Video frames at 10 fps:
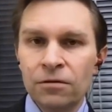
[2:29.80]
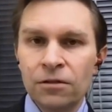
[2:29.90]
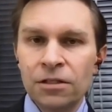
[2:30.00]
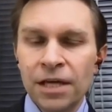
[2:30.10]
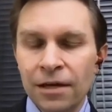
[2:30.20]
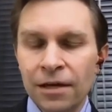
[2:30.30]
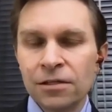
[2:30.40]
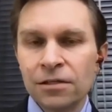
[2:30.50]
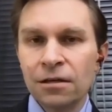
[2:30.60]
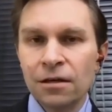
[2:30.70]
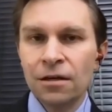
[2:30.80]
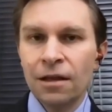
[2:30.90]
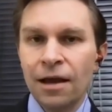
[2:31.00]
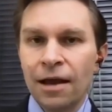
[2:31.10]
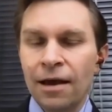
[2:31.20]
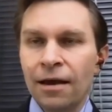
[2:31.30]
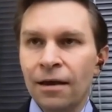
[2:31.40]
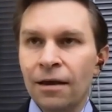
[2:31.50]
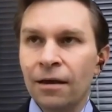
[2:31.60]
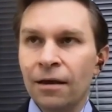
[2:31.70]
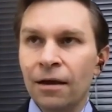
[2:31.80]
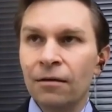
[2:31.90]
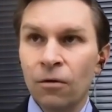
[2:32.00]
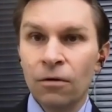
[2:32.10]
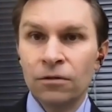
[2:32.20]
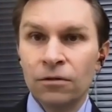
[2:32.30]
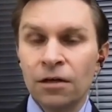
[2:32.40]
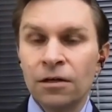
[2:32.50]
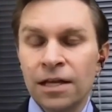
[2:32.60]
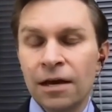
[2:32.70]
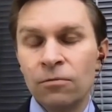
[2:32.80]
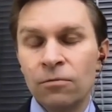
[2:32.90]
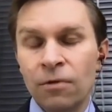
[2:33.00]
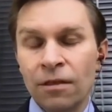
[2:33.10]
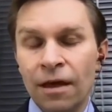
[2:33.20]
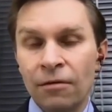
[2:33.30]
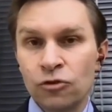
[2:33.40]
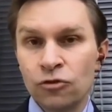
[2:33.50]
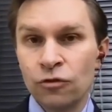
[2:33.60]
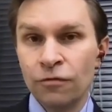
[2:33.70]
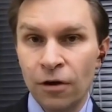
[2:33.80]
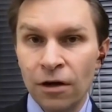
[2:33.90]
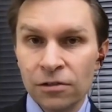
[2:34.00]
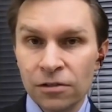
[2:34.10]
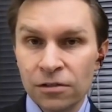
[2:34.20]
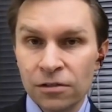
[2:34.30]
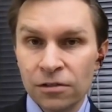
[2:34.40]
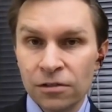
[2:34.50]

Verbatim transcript: to test and to understand whether that was true for us.